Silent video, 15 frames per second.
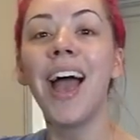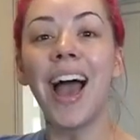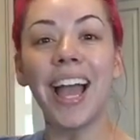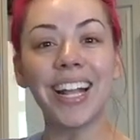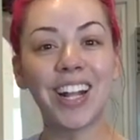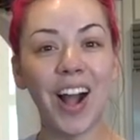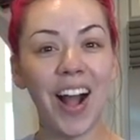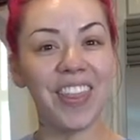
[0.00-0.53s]

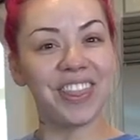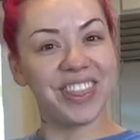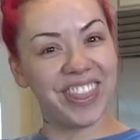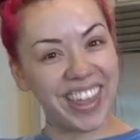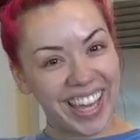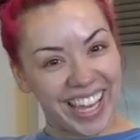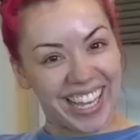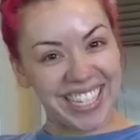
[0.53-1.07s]
I got
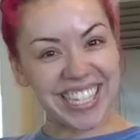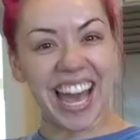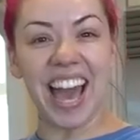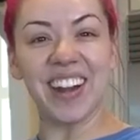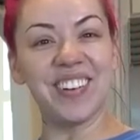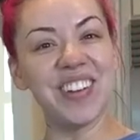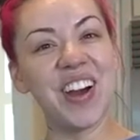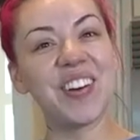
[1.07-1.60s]
this. I
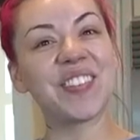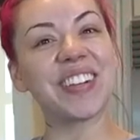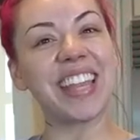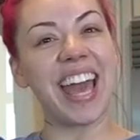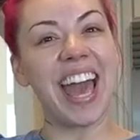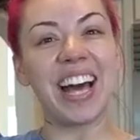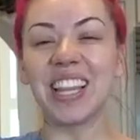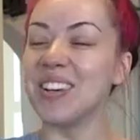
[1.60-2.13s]
don't know where the
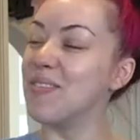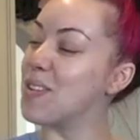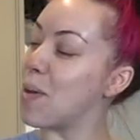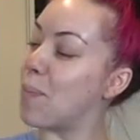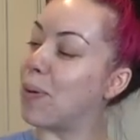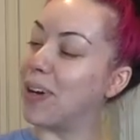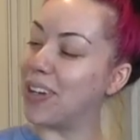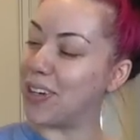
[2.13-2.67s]
hell I'm gonna
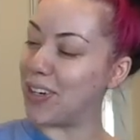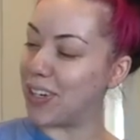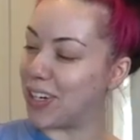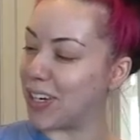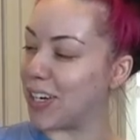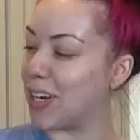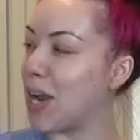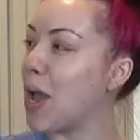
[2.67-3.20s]
put
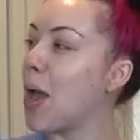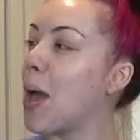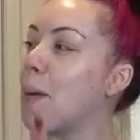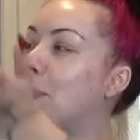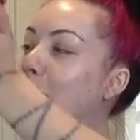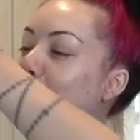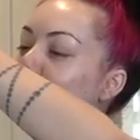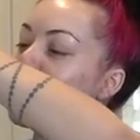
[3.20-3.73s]
her,
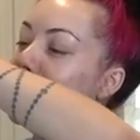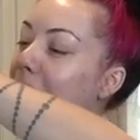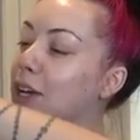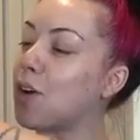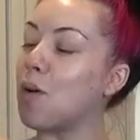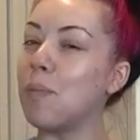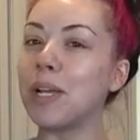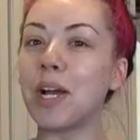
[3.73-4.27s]
but I was like,
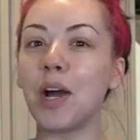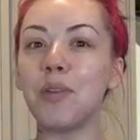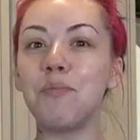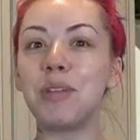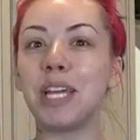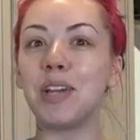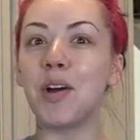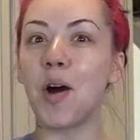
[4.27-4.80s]
oh my God,
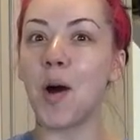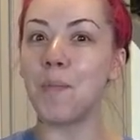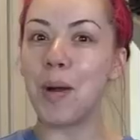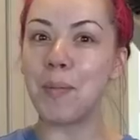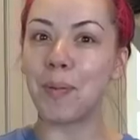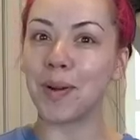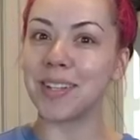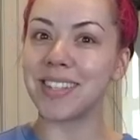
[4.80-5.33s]
me and all my
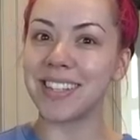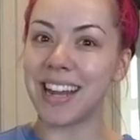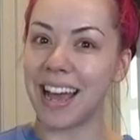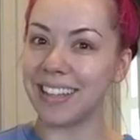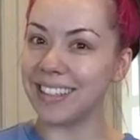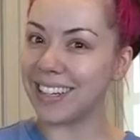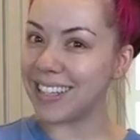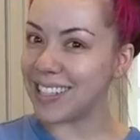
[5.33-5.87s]

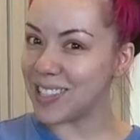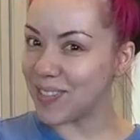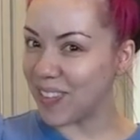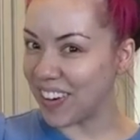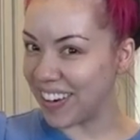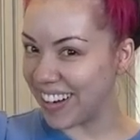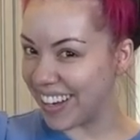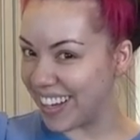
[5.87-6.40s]
personalities,
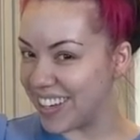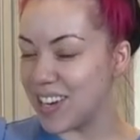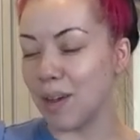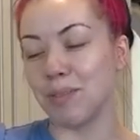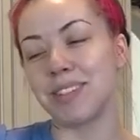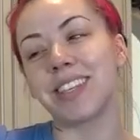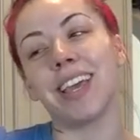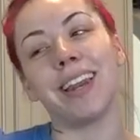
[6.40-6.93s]
period. No,
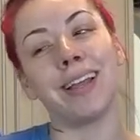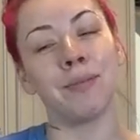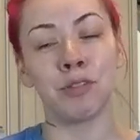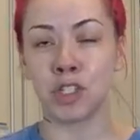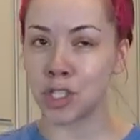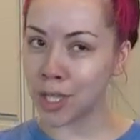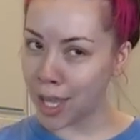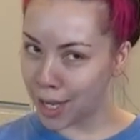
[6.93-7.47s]
I'm just
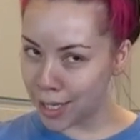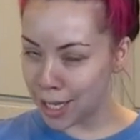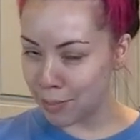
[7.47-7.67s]
kidding.